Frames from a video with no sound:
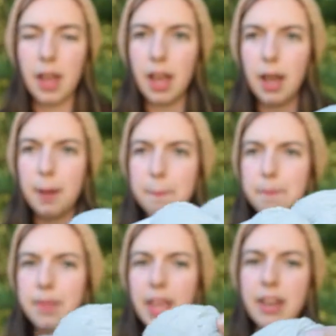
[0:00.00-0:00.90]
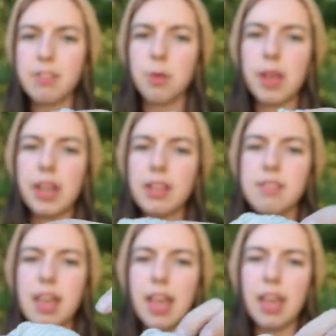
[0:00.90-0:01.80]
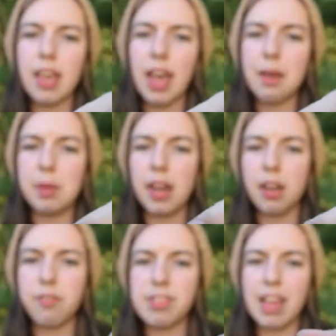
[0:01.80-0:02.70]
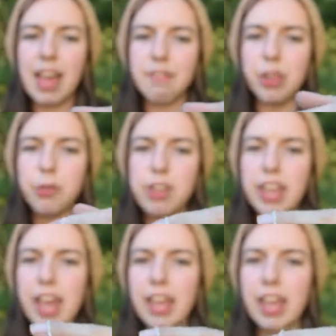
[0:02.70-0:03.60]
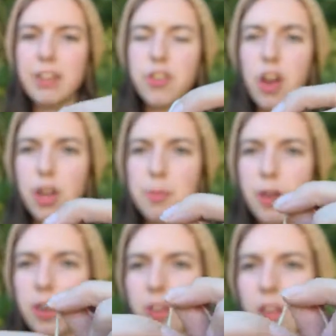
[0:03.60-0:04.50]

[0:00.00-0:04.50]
And so it is I haven't used it yet, can't talk about it a